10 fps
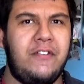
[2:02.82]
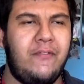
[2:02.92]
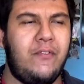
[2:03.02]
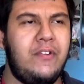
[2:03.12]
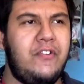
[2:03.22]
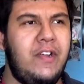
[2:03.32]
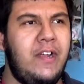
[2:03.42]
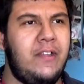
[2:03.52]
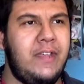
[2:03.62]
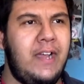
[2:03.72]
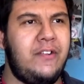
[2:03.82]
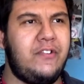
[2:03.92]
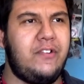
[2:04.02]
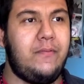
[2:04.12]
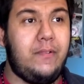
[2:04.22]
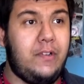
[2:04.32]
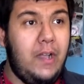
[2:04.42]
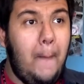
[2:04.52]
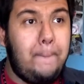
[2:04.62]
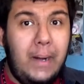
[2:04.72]
as everyone's saying, that's
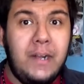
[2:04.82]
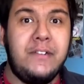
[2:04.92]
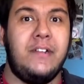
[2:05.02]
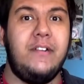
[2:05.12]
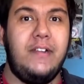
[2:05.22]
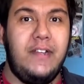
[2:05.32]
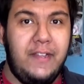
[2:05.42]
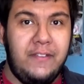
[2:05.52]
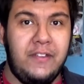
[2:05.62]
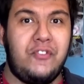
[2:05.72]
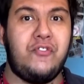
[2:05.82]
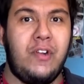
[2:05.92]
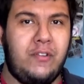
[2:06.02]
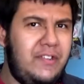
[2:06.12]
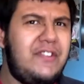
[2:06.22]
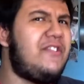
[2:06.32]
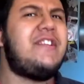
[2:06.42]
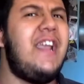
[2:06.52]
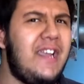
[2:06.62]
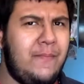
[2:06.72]
abundant in this trailer, in this
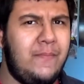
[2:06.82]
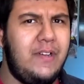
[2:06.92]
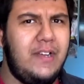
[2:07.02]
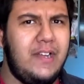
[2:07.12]
game.